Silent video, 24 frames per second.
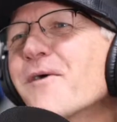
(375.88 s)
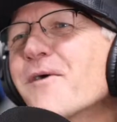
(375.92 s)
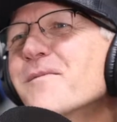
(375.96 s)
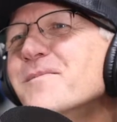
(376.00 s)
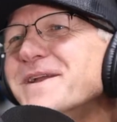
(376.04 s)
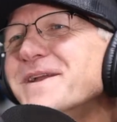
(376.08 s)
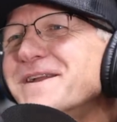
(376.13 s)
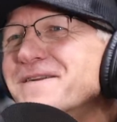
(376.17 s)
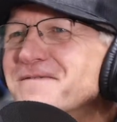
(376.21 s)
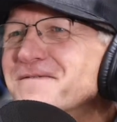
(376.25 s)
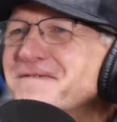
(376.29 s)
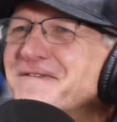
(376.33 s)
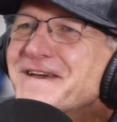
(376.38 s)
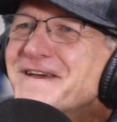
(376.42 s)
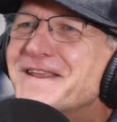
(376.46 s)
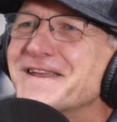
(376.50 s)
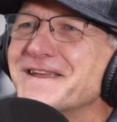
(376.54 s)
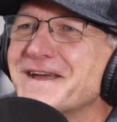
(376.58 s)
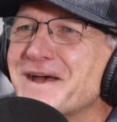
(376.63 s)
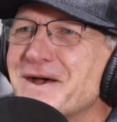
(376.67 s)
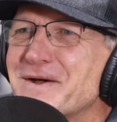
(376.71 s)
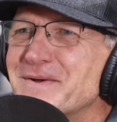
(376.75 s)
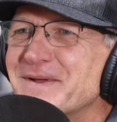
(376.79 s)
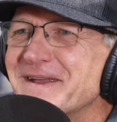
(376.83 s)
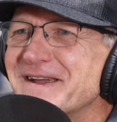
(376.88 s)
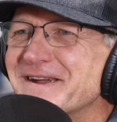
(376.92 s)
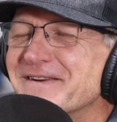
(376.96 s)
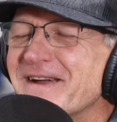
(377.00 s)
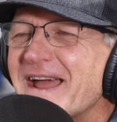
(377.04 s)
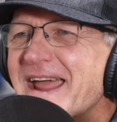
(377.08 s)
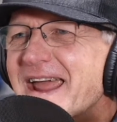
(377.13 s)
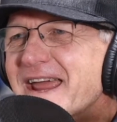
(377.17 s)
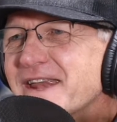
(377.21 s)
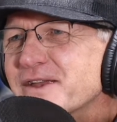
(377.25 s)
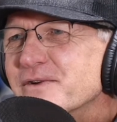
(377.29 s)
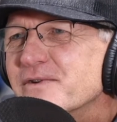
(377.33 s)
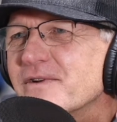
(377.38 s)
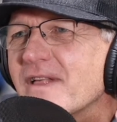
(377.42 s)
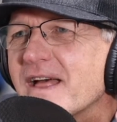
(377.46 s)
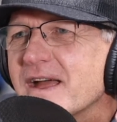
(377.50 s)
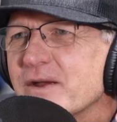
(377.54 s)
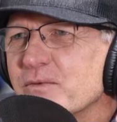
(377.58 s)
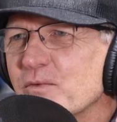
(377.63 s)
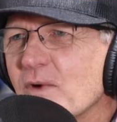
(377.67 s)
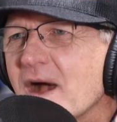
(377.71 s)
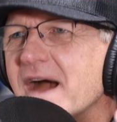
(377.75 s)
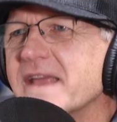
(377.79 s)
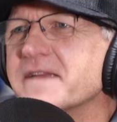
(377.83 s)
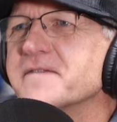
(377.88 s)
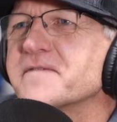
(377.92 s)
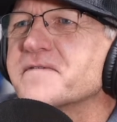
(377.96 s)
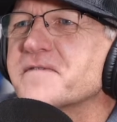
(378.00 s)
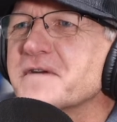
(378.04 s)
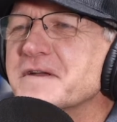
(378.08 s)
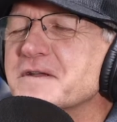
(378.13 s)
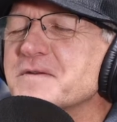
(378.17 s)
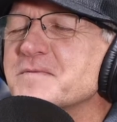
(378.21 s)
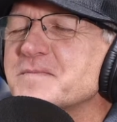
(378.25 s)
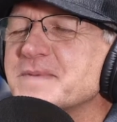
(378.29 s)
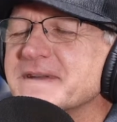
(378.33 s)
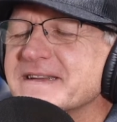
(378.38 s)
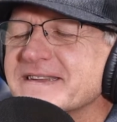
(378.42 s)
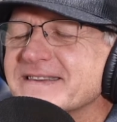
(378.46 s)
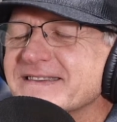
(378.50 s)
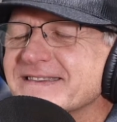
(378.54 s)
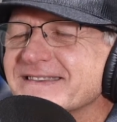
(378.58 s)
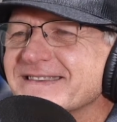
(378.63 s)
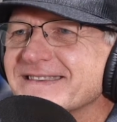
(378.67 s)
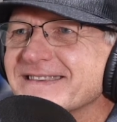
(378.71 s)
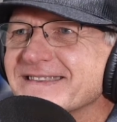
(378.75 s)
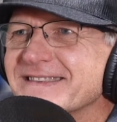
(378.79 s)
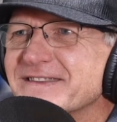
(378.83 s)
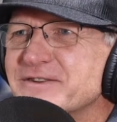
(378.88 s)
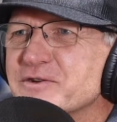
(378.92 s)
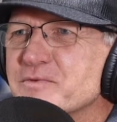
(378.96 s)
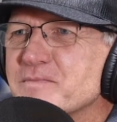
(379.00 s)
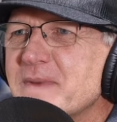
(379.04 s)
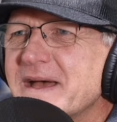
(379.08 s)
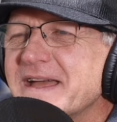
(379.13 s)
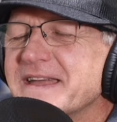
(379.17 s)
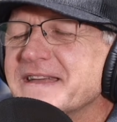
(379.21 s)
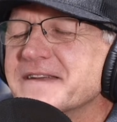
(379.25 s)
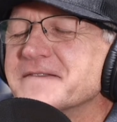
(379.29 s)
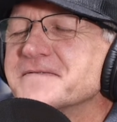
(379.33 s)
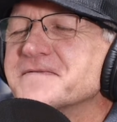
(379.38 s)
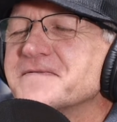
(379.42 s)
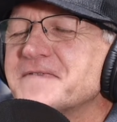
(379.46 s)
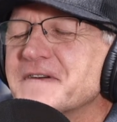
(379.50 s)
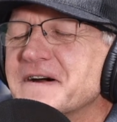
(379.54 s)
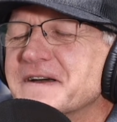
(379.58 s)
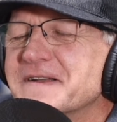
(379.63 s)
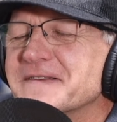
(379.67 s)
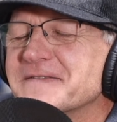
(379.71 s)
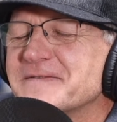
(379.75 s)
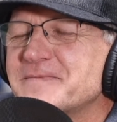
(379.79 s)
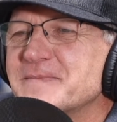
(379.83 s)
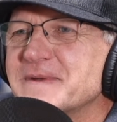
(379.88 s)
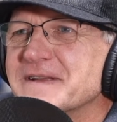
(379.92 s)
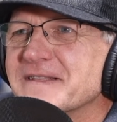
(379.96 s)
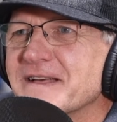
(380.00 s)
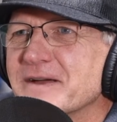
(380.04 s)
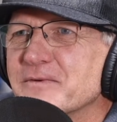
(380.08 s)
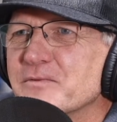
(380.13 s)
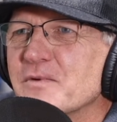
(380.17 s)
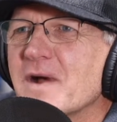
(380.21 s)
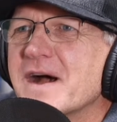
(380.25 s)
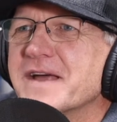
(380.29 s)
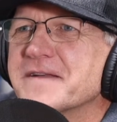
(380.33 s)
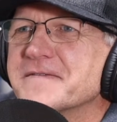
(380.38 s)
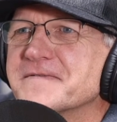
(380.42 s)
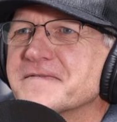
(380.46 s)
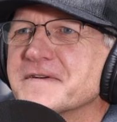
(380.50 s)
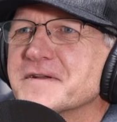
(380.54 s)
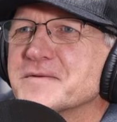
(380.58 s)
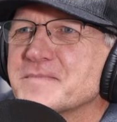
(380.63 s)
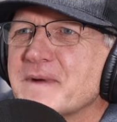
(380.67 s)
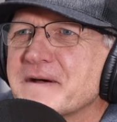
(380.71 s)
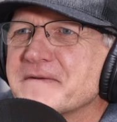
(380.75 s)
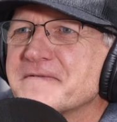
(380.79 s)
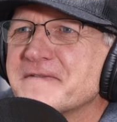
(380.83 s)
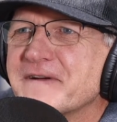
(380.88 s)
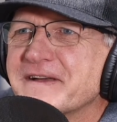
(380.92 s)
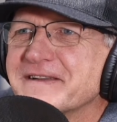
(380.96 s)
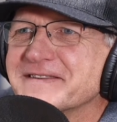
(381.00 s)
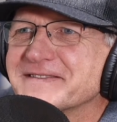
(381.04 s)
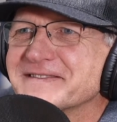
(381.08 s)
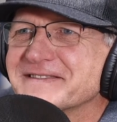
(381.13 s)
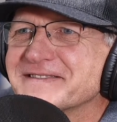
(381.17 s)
being videoed here, and you're like right in front of me. You're making fun of me, like right in front of my face.